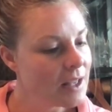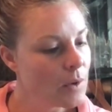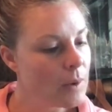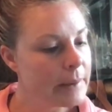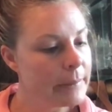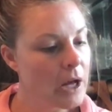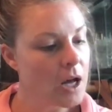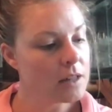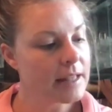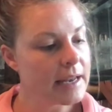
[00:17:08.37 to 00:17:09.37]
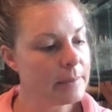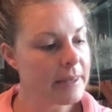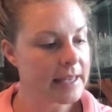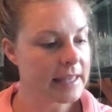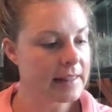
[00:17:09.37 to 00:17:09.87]
When Paul led a
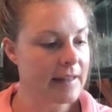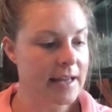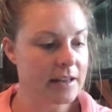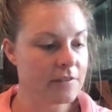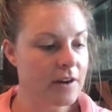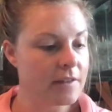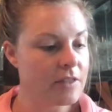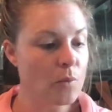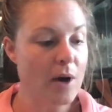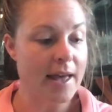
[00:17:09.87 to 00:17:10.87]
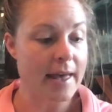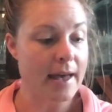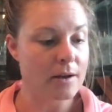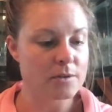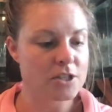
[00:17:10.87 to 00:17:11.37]
picket line in front of the White
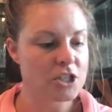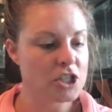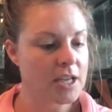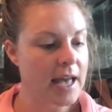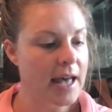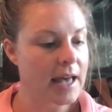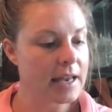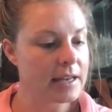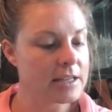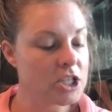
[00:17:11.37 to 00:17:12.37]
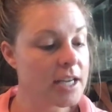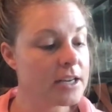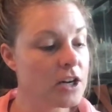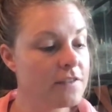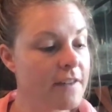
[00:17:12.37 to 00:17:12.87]
House, she and
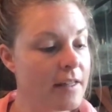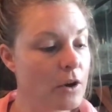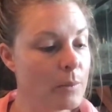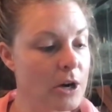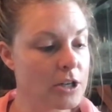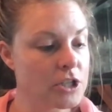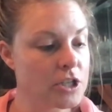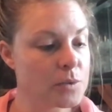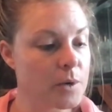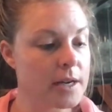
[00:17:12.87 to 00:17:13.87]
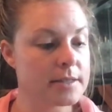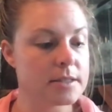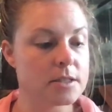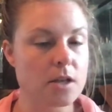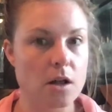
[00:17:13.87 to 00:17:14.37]
her fellow marchers were
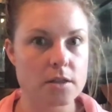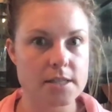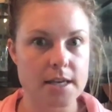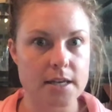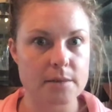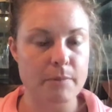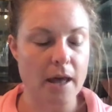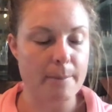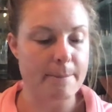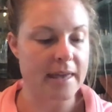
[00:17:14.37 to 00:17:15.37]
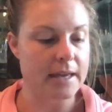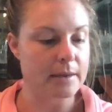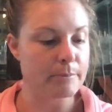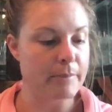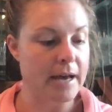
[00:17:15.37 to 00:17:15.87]
assaulted by
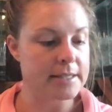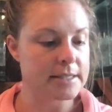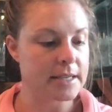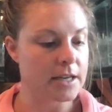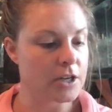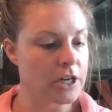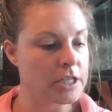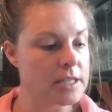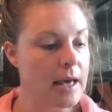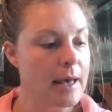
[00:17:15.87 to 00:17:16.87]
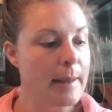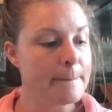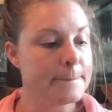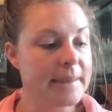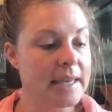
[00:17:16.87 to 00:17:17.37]
bystanders,
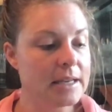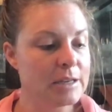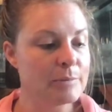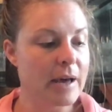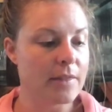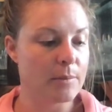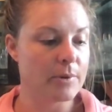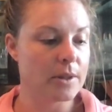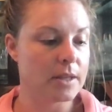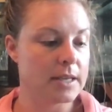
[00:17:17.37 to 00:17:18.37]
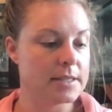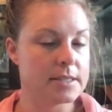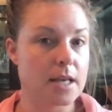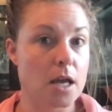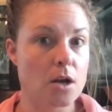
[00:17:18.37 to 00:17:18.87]
beaten by the
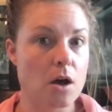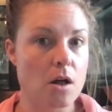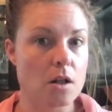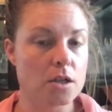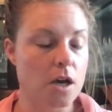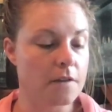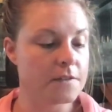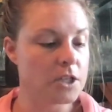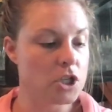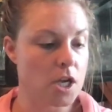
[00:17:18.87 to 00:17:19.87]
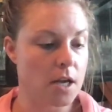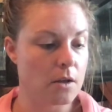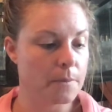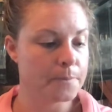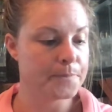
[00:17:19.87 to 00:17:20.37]
police, and hauled off to jail.